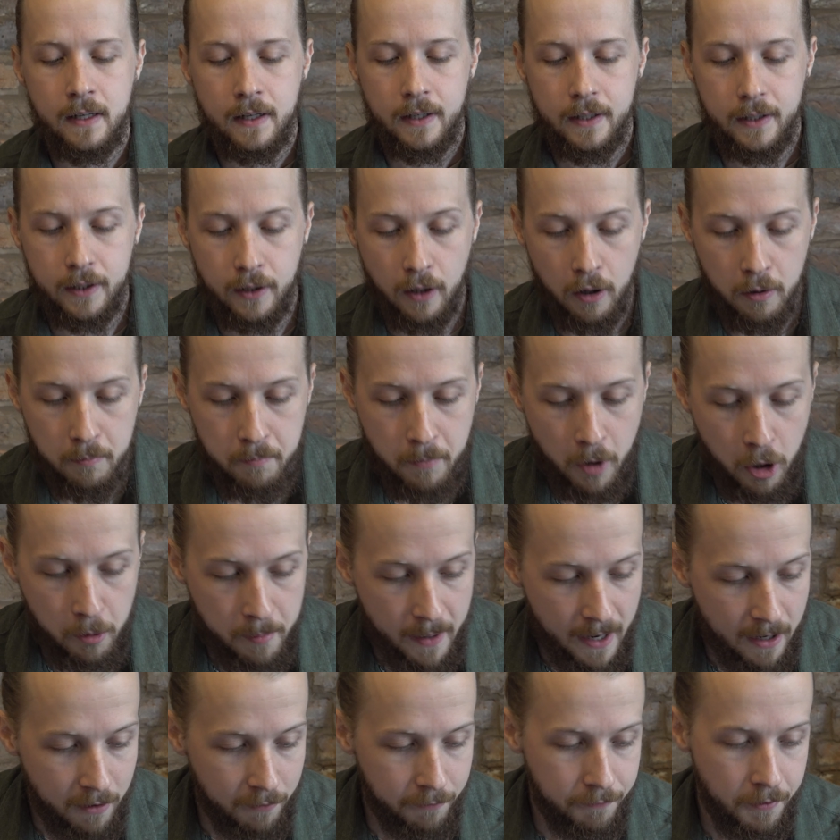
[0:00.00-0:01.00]
You know,
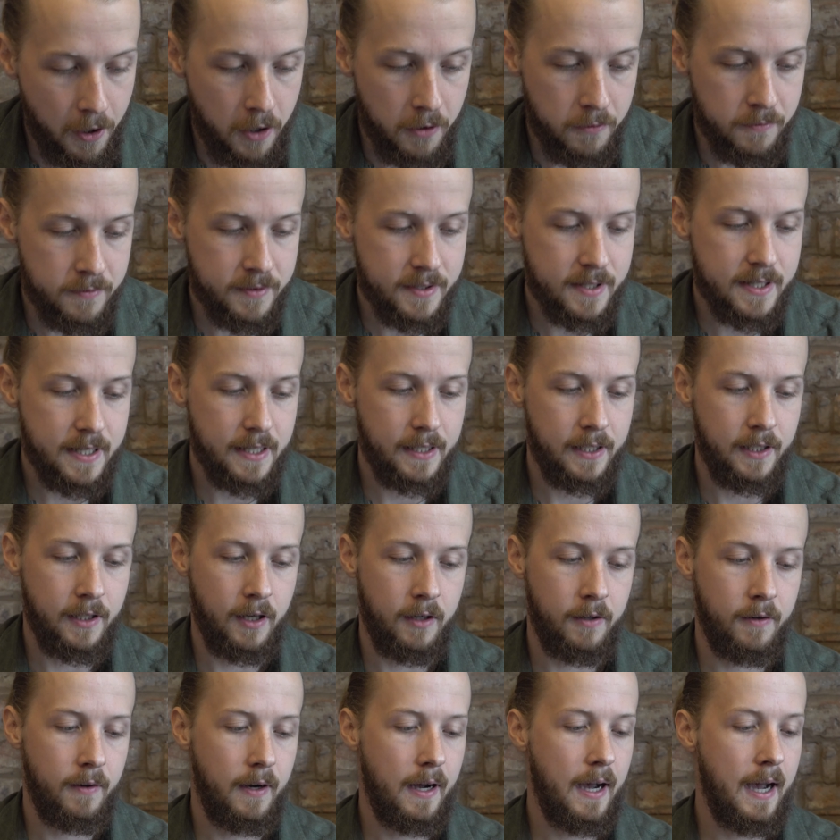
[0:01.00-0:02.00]
mobile phones, you
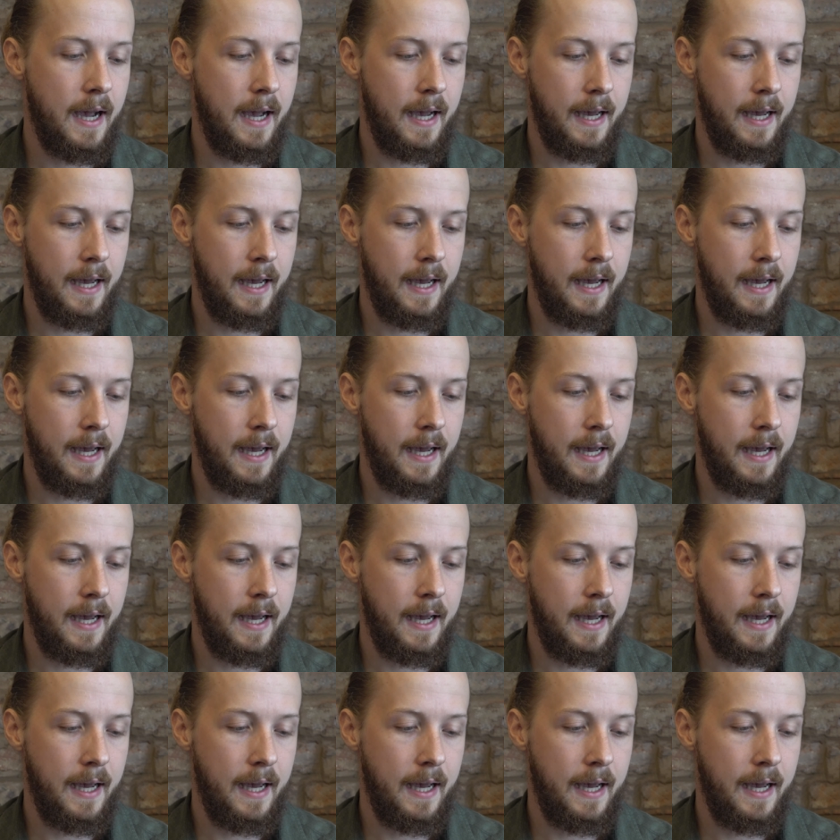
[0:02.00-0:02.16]
know,